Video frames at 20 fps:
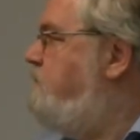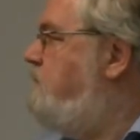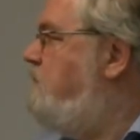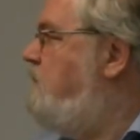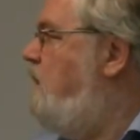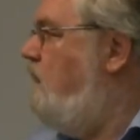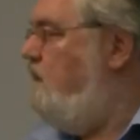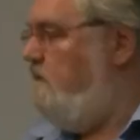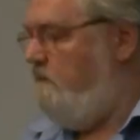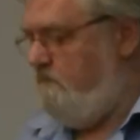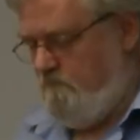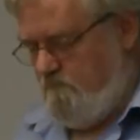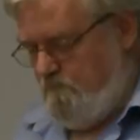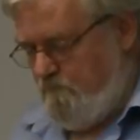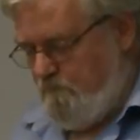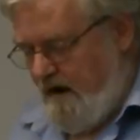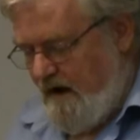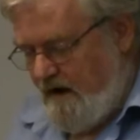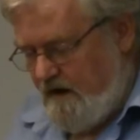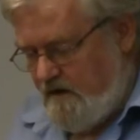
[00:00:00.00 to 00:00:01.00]
The
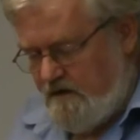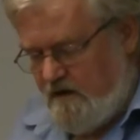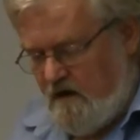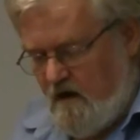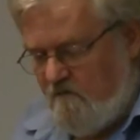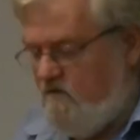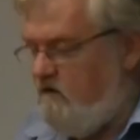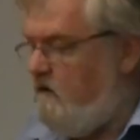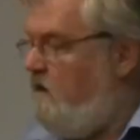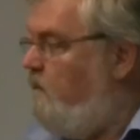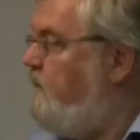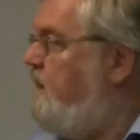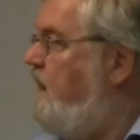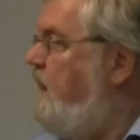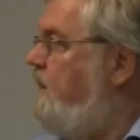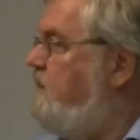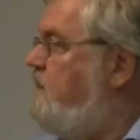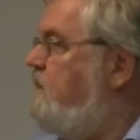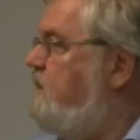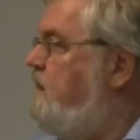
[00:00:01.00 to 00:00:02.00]
back of the envelope
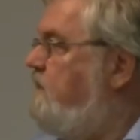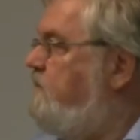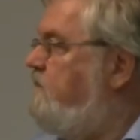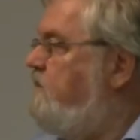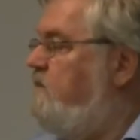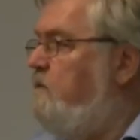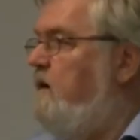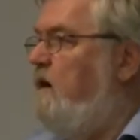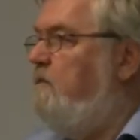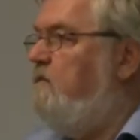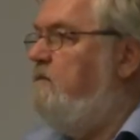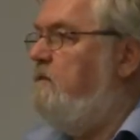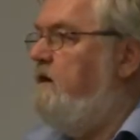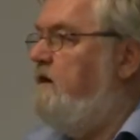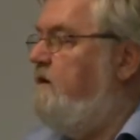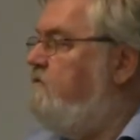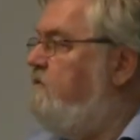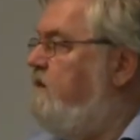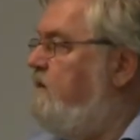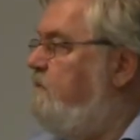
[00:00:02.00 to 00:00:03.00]
calculations,
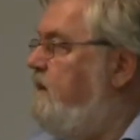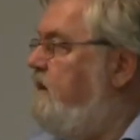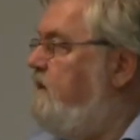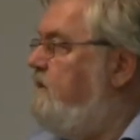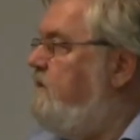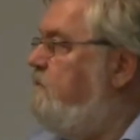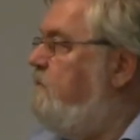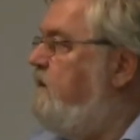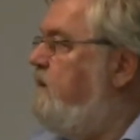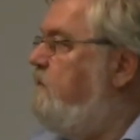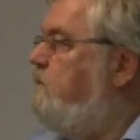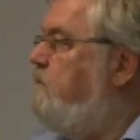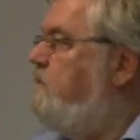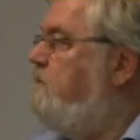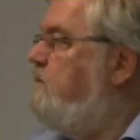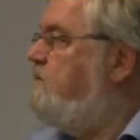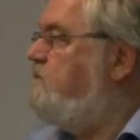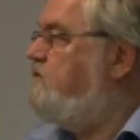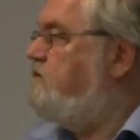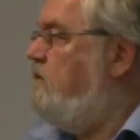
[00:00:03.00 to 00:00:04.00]
probably 3 million
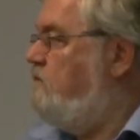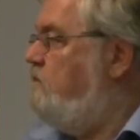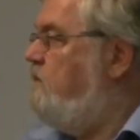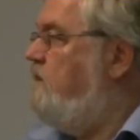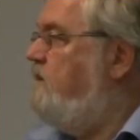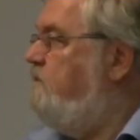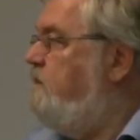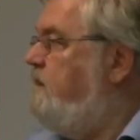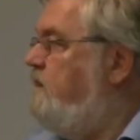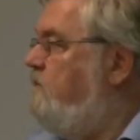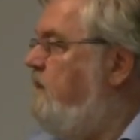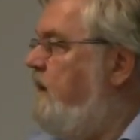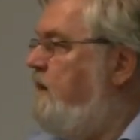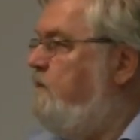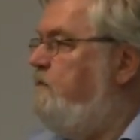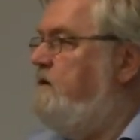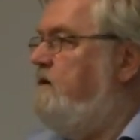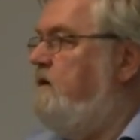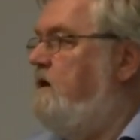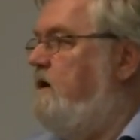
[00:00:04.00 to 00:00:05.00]
children have been raped in
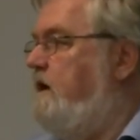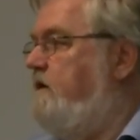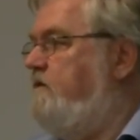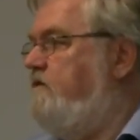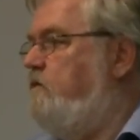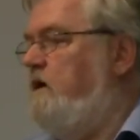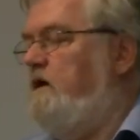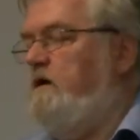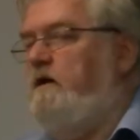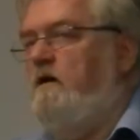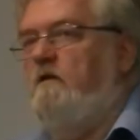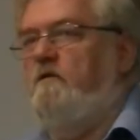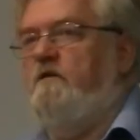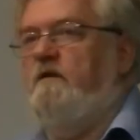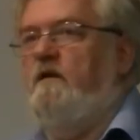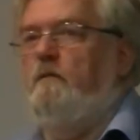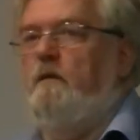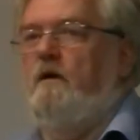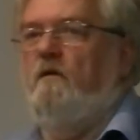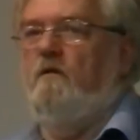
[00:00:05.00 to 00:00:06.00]
the last 20 years
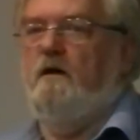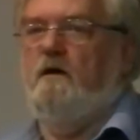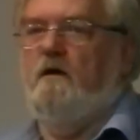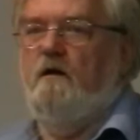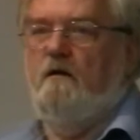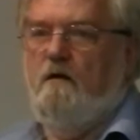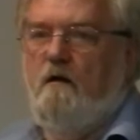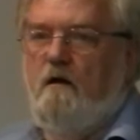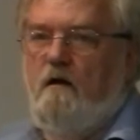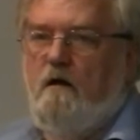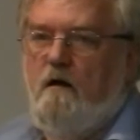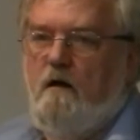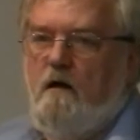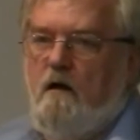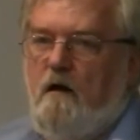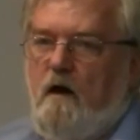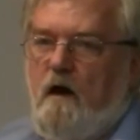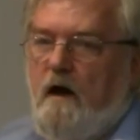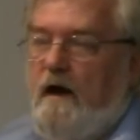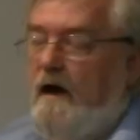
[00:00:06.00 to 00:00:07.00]
in America.
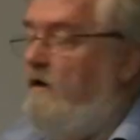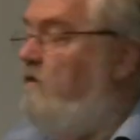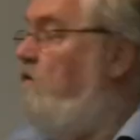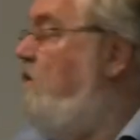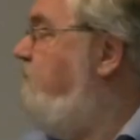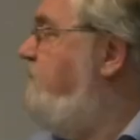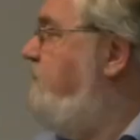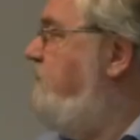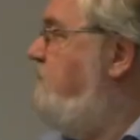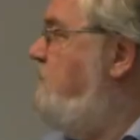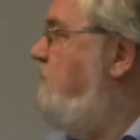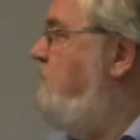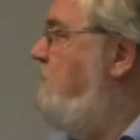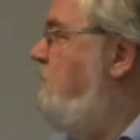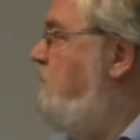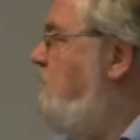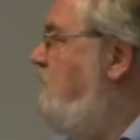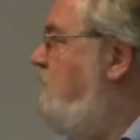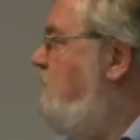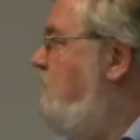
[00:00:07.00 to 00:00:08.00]
And often,
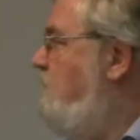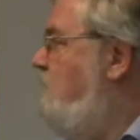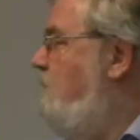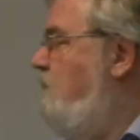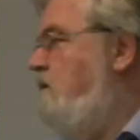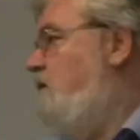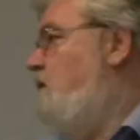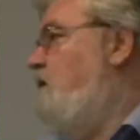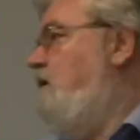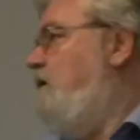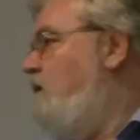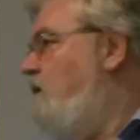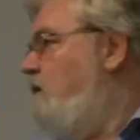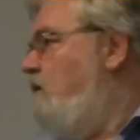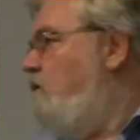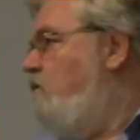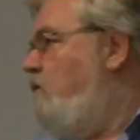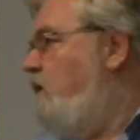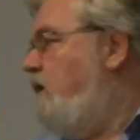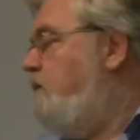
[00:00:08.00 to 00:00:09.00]

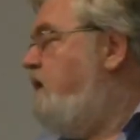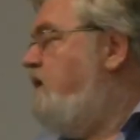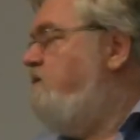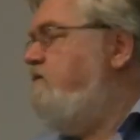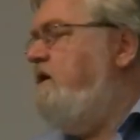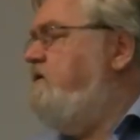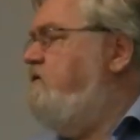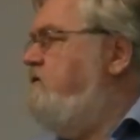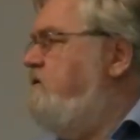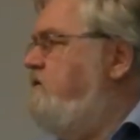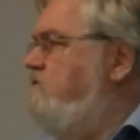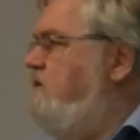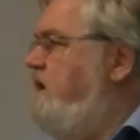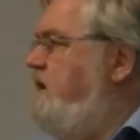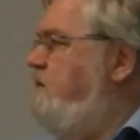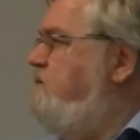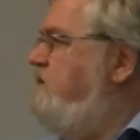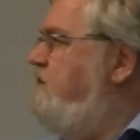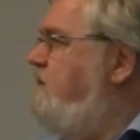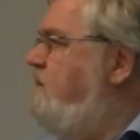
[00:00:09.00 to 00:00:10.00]
one of my friends was
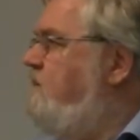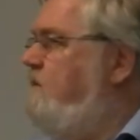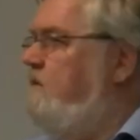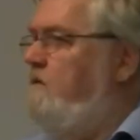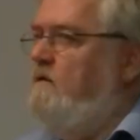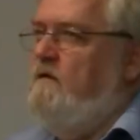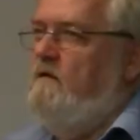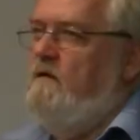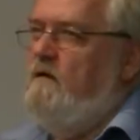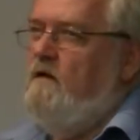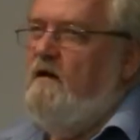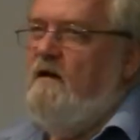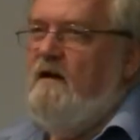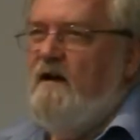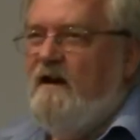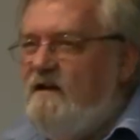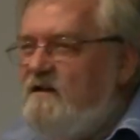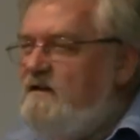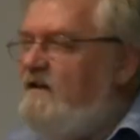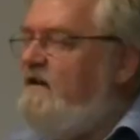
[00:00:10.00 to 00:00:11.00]
raped
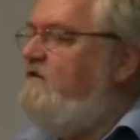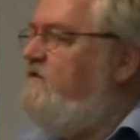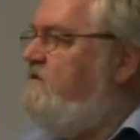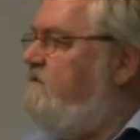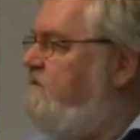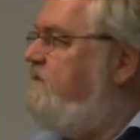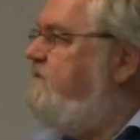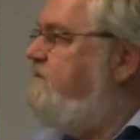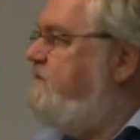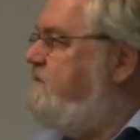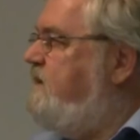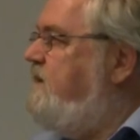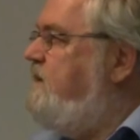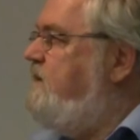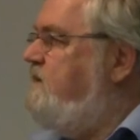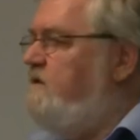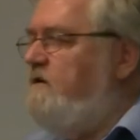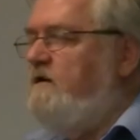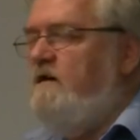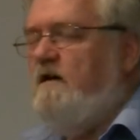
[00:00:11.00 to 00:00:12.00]
at least
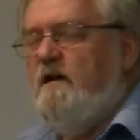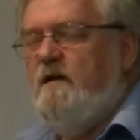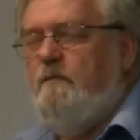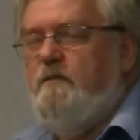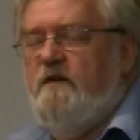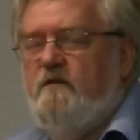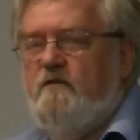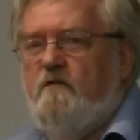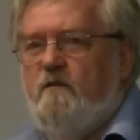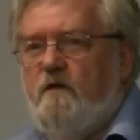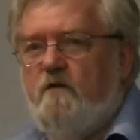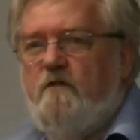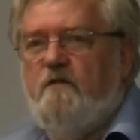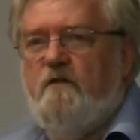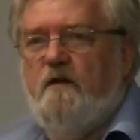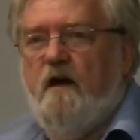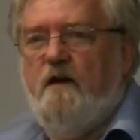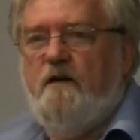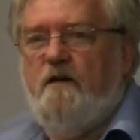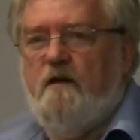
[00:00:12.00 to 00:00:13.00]
15 times his first
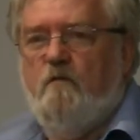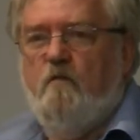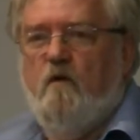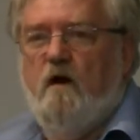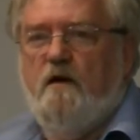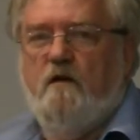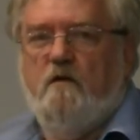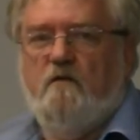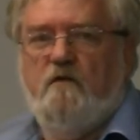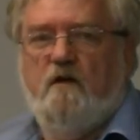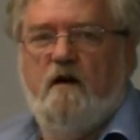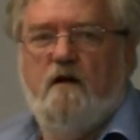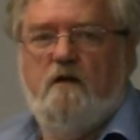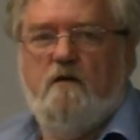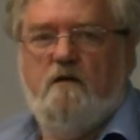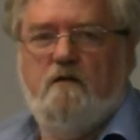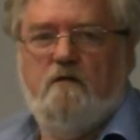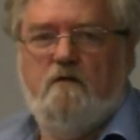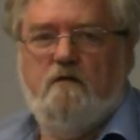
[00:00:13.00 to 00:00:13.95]
night in Rikers Island.